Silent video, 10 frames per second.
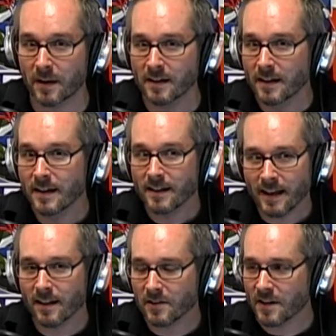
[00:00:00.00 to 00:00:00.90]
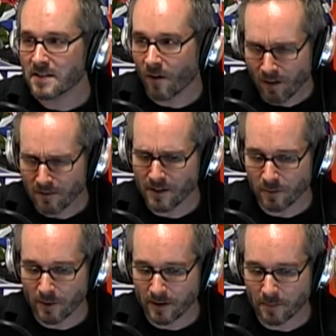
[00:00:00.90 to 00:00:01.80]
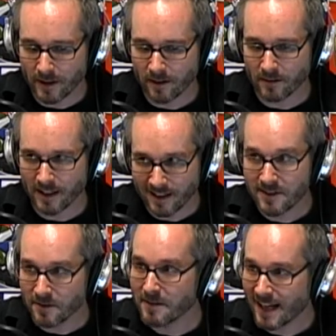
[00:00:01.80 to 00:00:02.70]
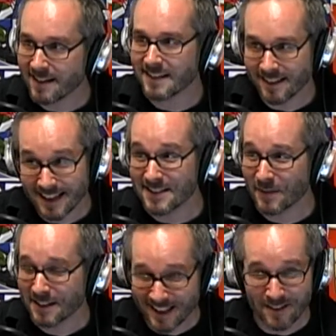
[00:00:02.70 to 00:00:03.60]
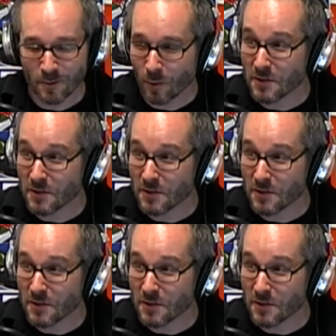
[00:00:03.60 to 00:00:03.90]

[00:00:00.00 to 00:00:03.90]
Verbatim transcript: But, yeah, let's face it, all of us, when we're on the playground, kids do nasty things to a kid.